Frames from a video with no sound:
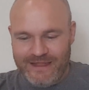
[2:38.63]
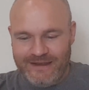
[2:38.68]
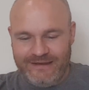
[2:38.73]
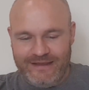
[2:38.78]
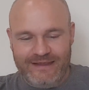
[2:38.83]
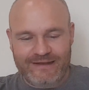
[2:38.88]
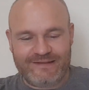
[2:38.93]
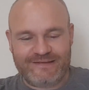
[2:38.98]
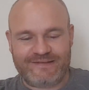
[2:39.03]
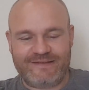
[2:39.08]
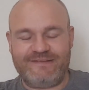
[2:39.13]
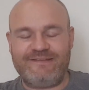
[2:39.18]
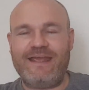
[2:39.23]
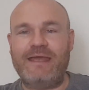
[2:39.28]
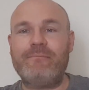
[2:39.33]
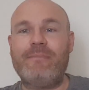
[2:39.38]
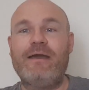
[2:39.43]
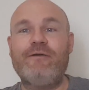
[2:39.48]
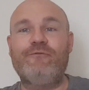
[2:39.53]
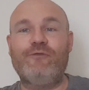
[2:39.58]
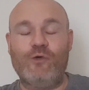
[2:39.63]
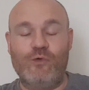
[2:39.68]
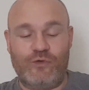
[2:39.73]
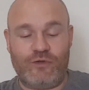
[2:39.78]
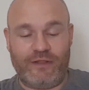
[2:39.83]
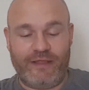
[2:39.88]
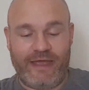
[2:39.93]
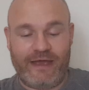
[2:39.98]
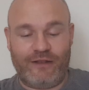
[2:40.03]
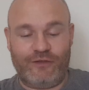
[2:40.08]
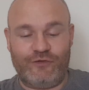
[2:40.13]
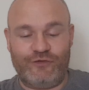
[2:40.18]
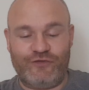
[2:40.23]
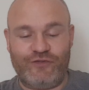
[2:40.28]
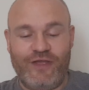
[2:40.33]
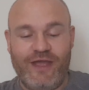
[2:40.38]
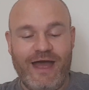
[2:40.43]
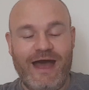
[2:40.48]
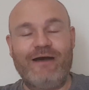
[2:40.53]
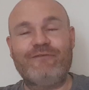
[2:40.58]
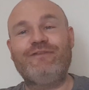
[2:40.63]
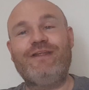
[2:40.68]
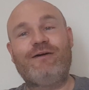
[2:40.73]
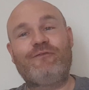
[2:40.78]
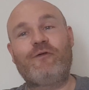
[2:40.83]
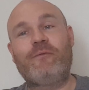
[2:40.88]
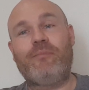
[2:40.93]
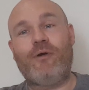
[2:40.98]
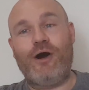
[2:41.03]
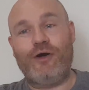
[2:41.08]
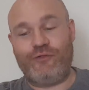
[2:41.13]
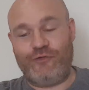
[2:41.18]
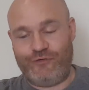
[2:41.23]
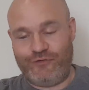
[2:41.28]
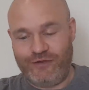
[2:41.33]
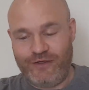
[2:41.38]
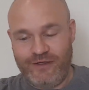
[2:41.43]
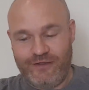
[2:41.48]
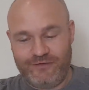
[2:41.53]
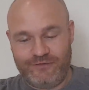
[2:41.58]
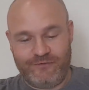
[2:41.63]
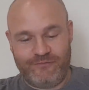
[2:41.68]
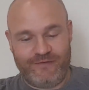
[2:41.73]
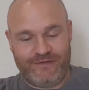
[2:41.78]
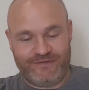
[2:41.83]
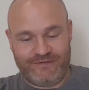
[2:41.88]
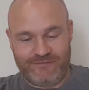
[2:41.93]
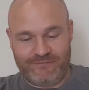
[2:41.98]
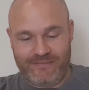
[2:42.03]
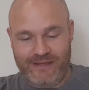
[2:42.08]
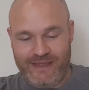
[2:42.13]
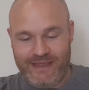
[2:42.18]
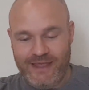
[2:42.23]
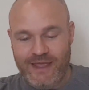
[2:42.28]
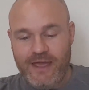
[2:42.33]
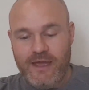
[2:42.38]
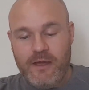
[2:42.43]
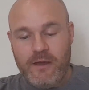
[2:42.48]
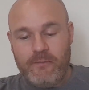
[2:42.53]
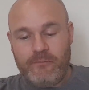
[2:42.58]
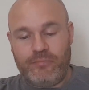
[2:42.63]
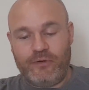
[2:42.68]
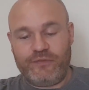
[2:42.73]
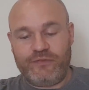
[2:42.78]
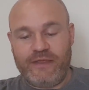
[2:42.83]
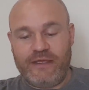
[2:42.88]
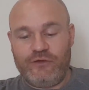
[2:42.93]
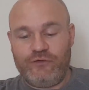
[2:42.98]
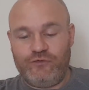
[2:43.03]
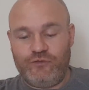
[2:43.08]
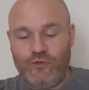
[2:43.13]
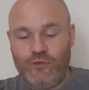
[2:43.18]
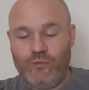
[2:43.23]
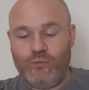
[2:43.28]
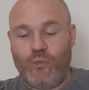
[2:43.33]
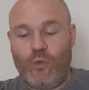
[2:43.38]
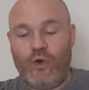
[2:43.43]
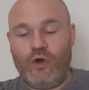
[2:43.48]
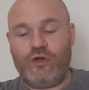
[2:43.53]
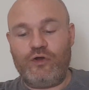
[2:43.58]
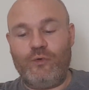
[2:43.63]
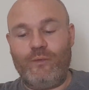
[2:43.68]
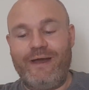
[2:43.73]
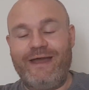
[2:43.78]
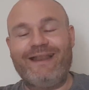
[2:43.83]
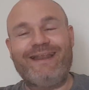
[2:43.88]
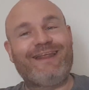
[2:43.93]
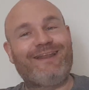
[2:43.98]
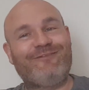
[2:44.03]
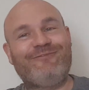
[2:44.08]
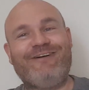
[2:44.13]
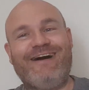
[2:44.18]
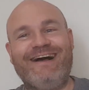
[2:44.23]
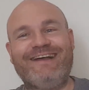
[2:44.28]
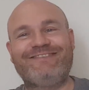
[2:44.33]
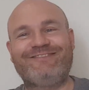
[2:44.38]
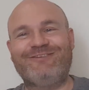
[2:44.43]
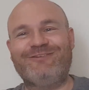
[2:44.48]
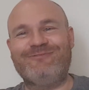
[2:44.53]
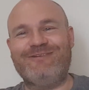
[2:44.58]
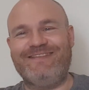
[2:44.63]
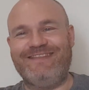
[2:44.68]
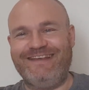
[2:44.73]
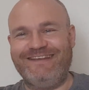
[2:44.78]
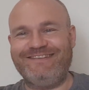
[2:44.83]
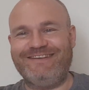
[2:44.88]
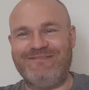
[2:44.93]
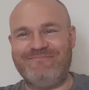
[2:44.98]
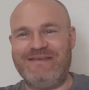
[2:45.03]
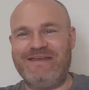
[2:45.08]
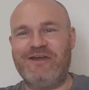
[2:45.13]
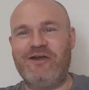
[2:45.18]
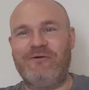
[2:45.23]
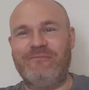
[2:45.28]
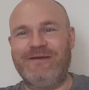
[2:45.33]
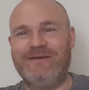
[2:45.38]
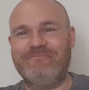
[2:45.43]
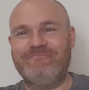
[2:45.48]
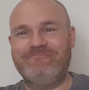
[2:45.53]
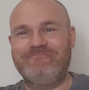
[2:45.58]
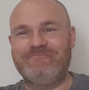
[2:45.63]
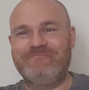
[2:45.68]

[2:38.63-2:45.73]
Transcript: Needless to say, my vocal elders have never bothered to visit me, but they do walk away a little faster when they see me coming.